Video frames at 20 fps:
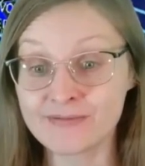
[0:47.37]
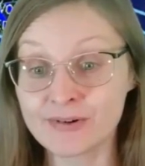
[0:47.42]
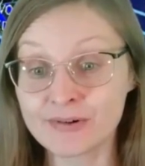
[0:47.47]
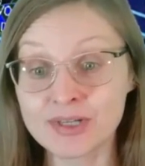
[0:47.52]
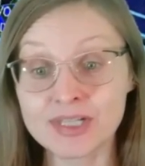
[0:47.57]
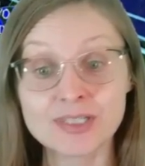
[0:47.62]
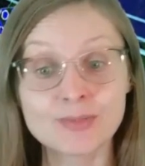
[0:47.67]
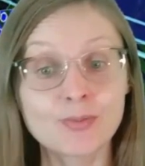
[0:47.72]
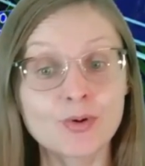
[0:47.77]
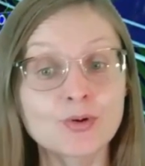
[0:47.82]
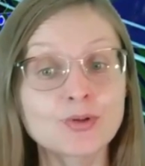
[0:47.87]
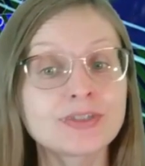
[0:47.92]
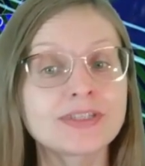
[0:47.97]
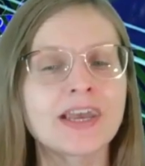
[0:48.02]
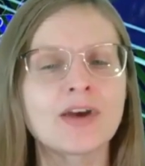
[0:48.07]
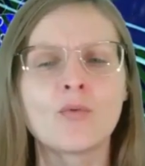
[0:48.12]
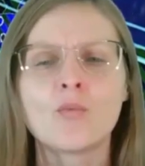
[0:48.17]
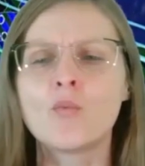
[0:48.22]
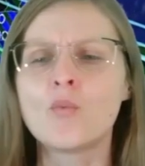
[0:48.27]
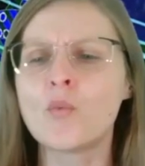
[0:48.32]
will expose
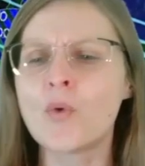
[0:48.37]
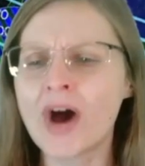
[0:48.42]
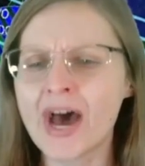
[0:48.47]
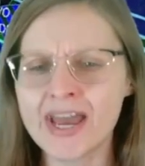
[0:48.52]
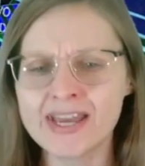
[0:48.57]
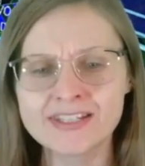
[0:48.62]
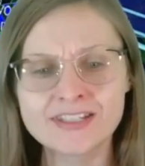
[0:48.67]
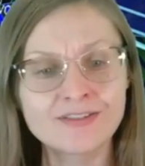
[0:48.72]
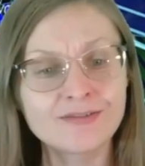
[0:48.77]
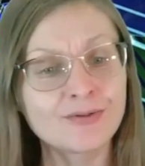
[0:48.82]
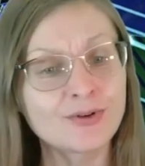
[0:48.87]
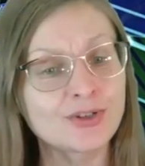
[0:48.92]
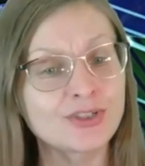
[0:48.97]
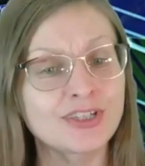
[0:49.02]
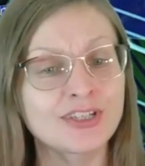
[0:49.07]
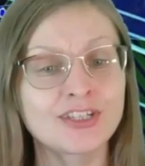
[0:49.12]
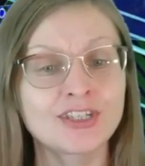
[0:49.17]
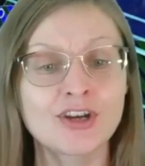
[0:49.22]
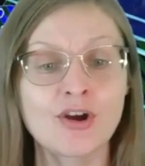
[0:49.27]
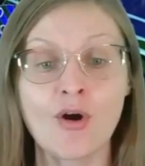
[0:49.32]
a wide
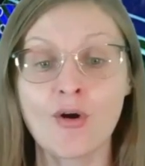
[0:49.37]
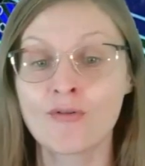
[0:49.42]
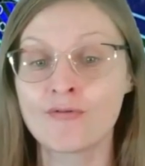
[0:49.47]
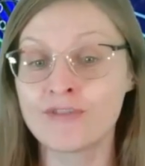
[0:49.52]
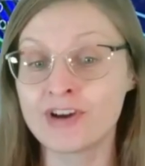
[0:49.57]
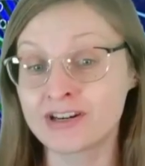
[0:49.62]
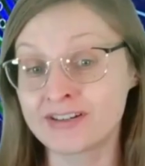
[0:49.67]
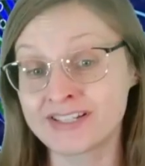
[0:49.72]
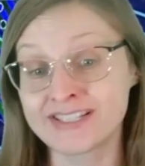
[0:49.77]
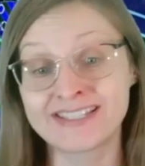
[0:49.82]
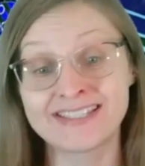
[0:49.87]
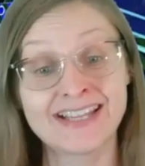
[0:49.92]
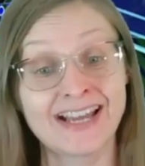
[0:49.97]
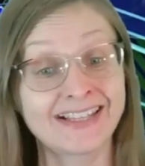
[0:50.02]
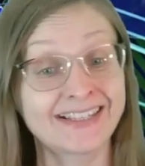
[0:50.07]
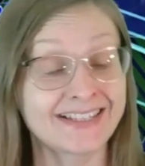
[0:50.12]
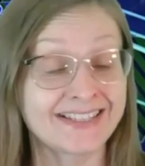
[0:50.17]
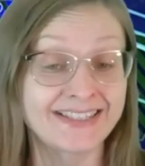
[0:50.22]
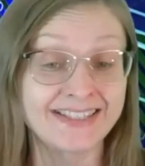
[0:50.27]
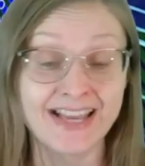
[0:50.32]
diversity of various
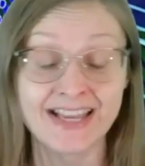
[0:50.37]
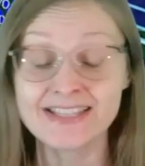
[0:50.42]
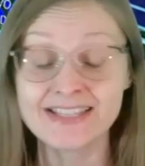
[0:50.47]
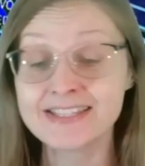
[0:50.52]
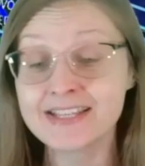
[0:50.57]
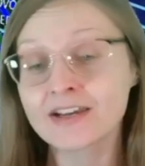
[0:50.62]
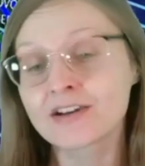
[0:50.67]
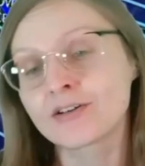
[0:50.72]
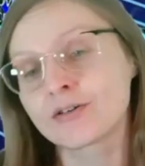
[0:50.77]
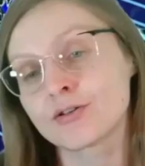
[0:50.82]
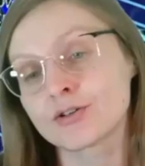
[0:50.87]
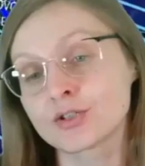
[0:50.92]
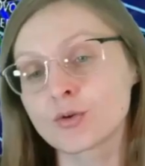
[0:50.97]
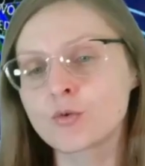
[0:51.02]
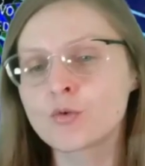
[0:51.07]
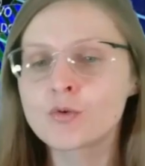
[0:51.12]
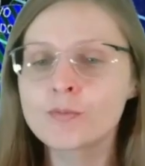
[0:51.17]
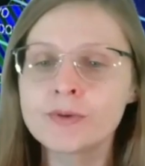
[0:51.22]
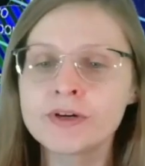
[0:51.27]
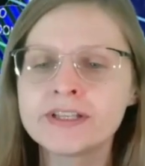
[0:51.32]
data sets across
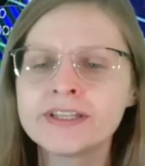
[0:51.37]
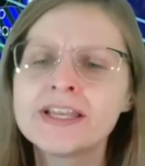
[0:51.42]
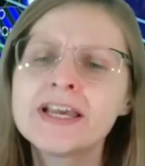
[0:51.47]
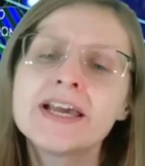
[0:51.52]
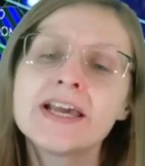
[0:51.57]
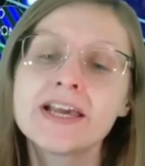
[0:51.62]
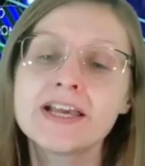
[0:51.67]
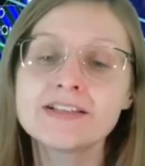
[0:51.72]
urban